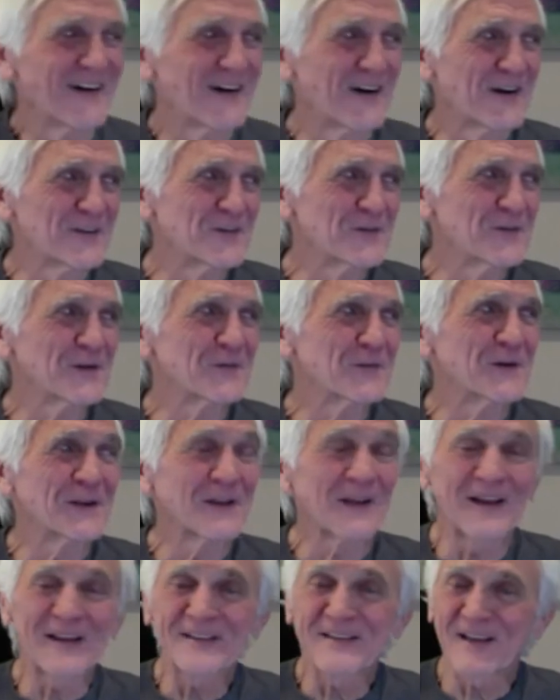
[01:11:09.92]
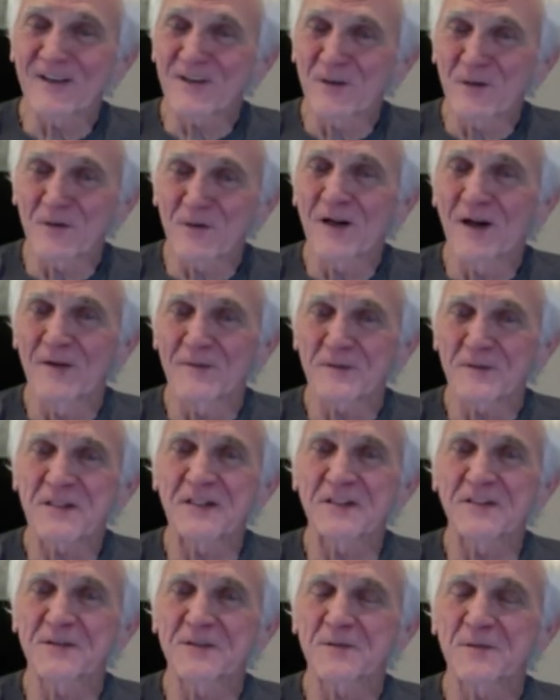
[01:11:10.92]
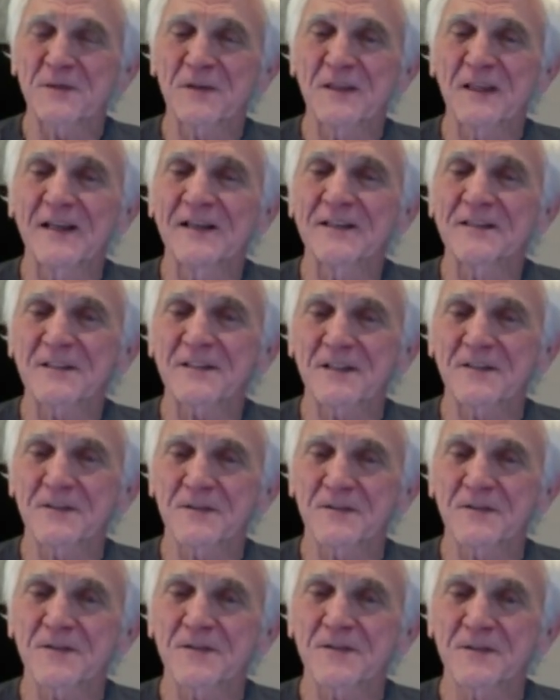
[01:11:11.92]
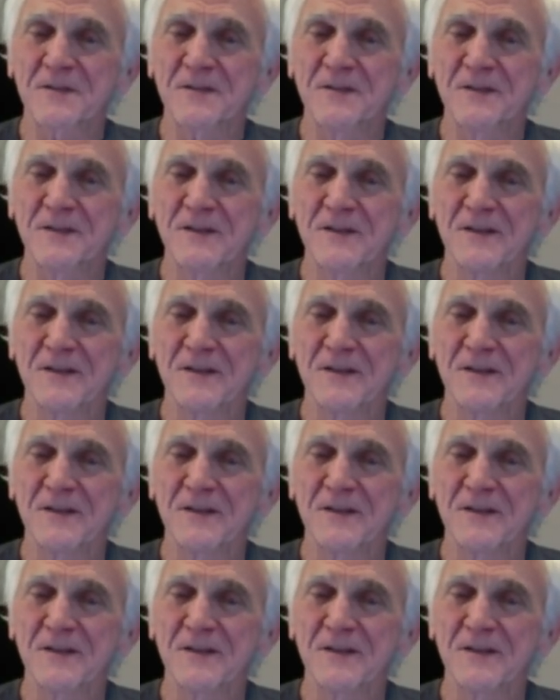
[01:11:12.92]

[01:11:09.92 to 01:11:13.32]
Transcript: uh, doing one like that called Conversations with the Ancestors, mm.